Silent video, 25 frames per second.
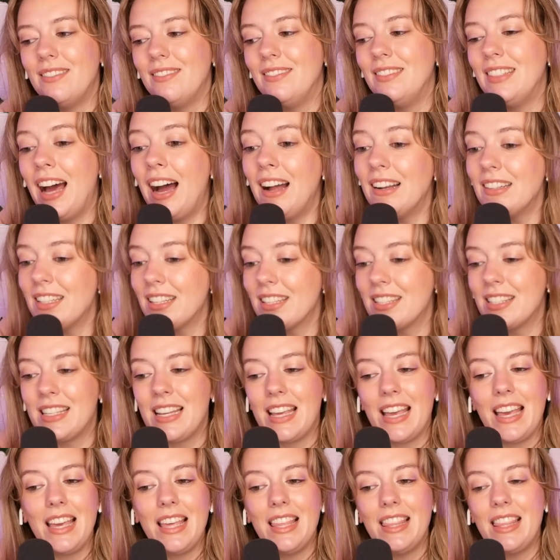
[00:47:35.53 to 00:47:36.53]
Not to
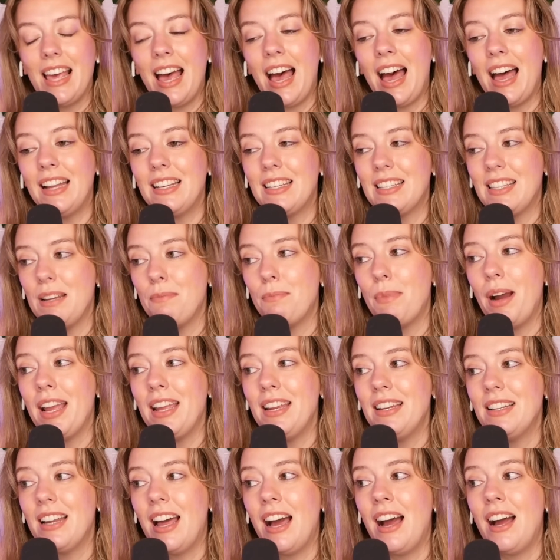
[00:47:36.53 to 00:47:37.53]
say that they
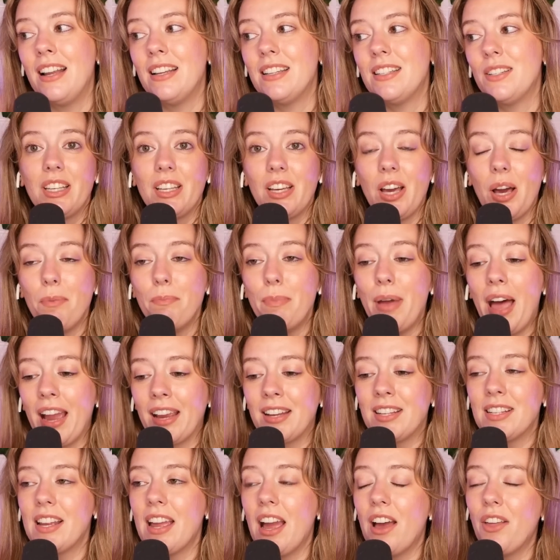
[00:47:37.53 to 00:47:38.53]
might not come back
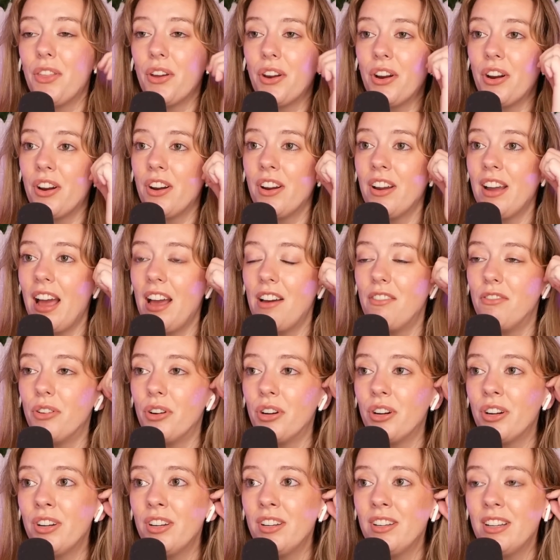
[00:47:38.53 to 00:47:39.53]
together
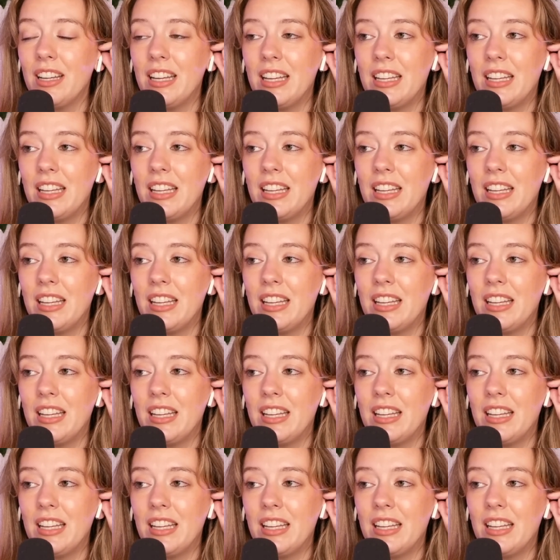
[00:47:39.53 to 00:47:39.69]
ever